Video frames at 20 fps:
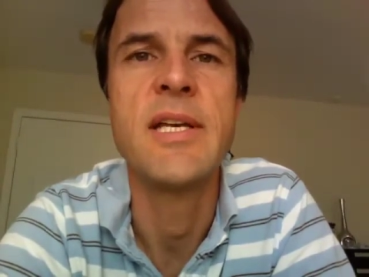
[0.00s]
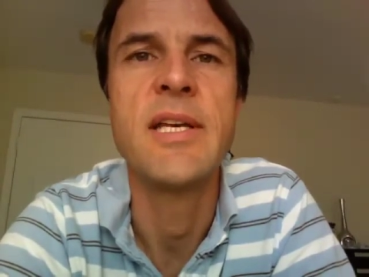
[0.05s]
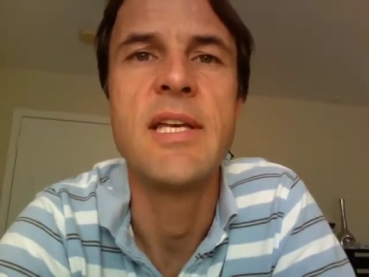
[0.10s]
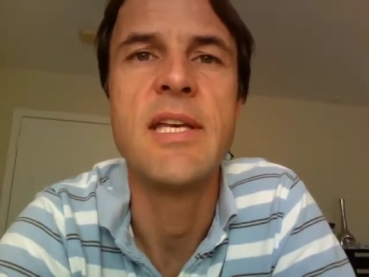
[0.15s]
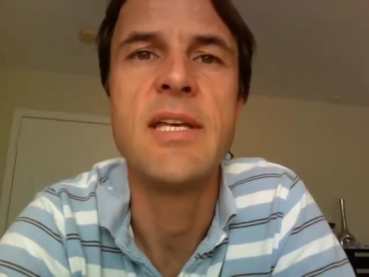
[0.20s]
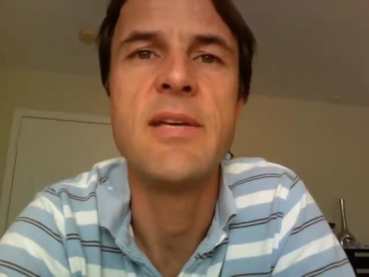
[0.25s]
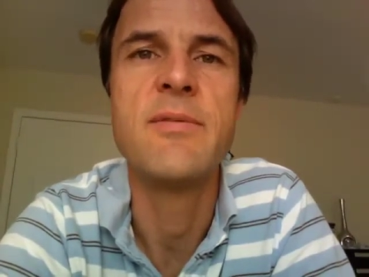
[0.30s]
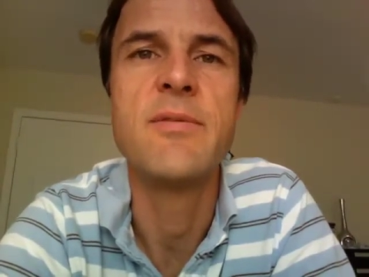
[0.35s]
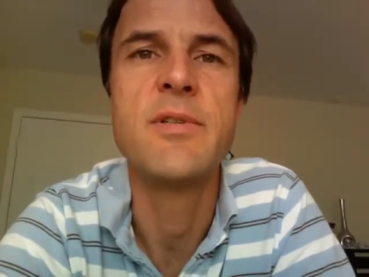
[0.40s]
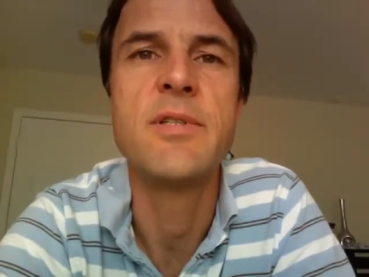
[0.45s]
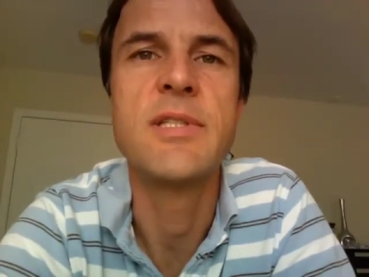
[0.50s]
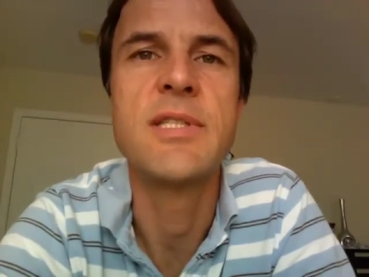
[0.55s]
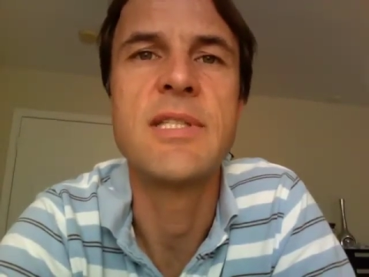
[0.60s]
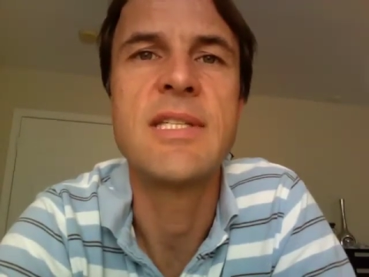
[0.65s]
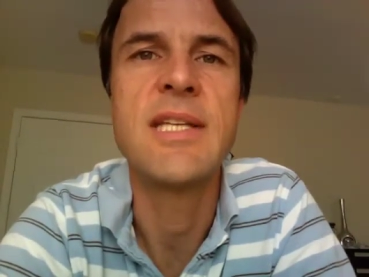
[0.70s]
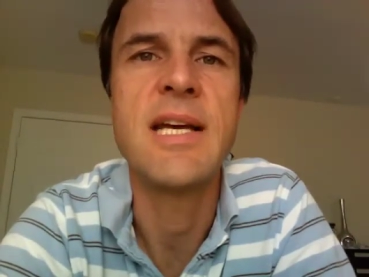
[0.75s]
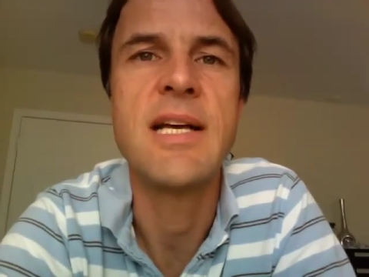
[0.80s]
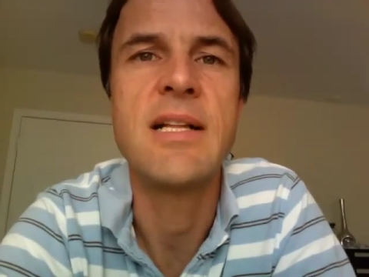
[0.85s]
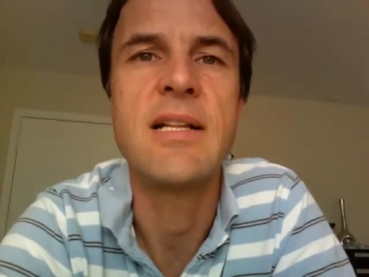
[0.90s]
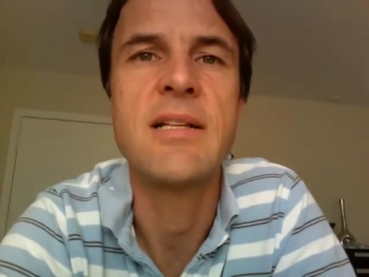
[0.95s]
He would
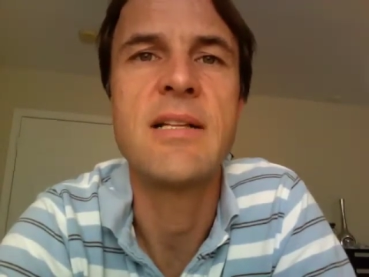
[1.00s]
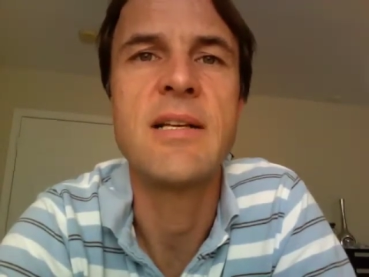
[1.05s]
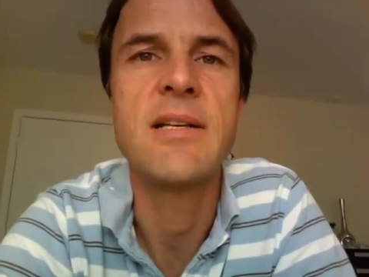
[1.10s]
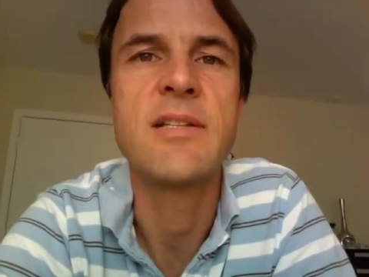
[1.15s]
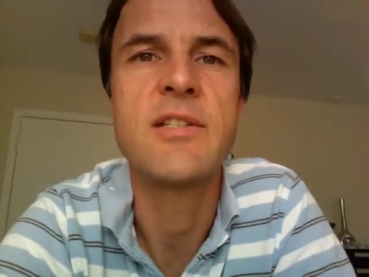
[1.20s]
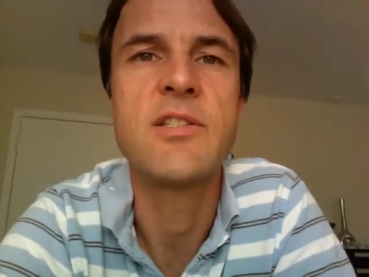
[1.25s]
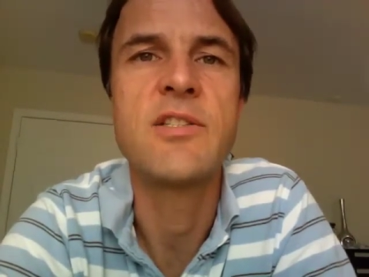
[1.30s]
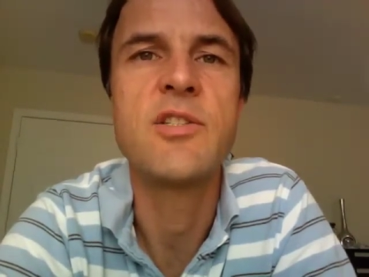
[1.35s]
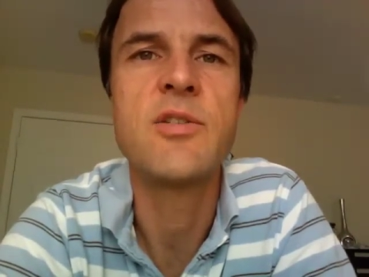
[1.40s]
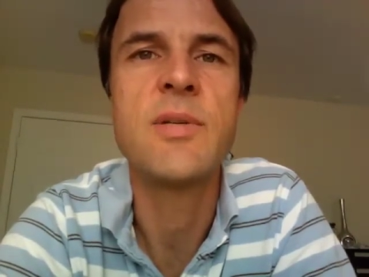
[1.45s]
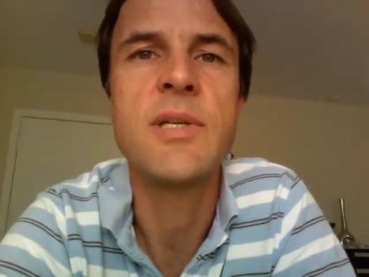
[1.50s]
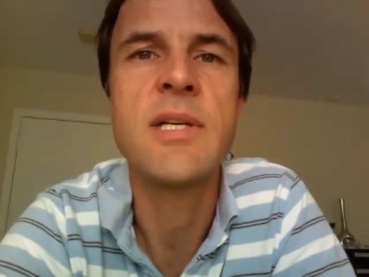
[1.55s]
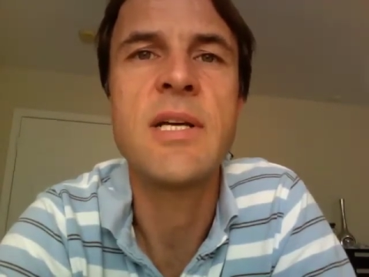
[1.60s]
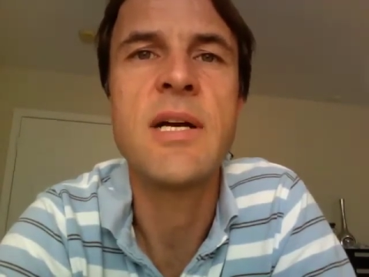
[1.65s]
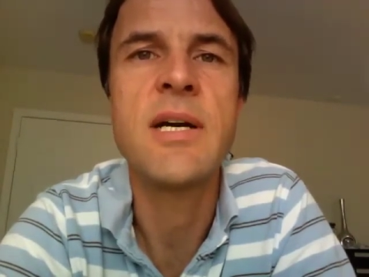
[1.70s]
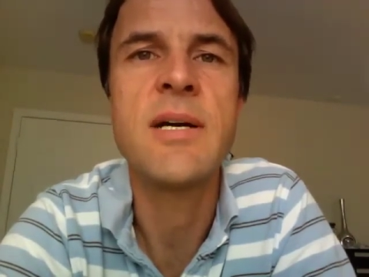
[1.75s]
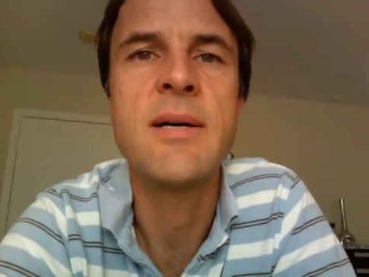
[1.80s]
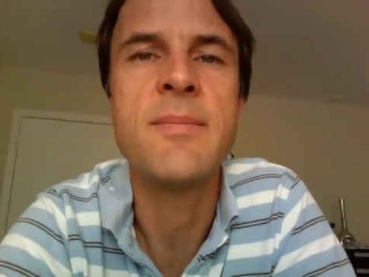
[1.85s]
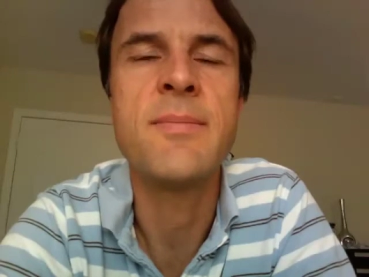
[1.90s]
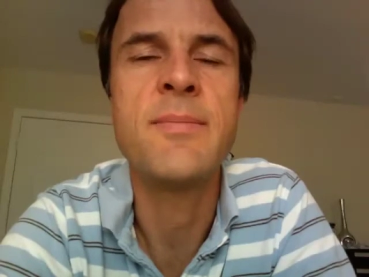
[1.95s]
sell chewing
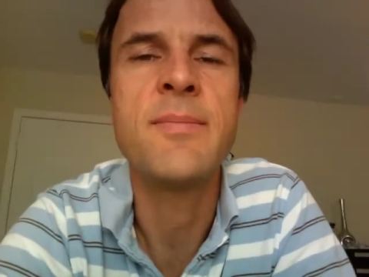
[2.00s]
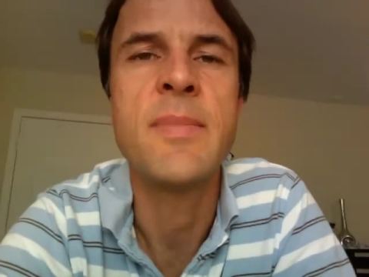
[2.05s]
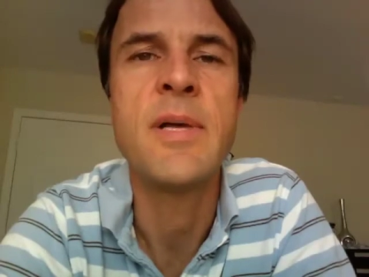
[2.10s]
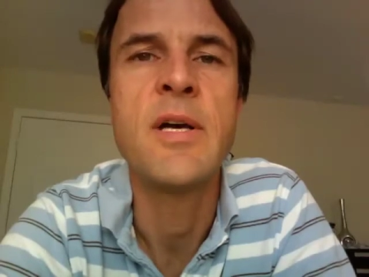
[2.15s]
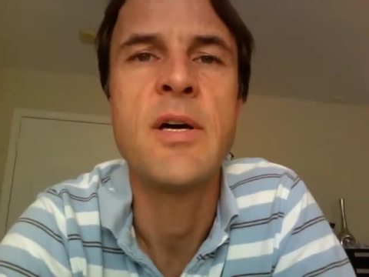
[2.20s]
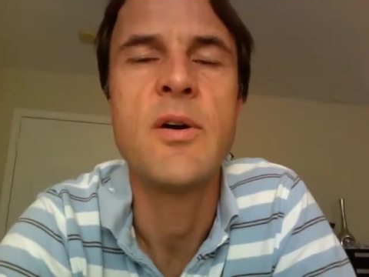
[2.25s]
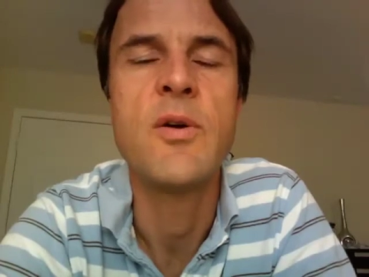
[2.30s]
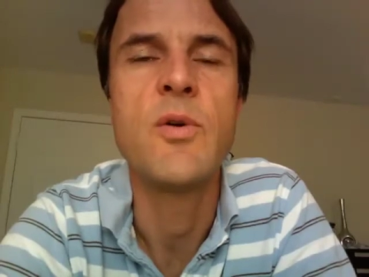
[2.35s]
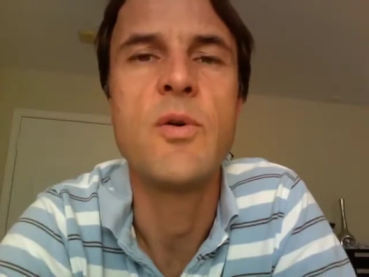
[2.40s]
gum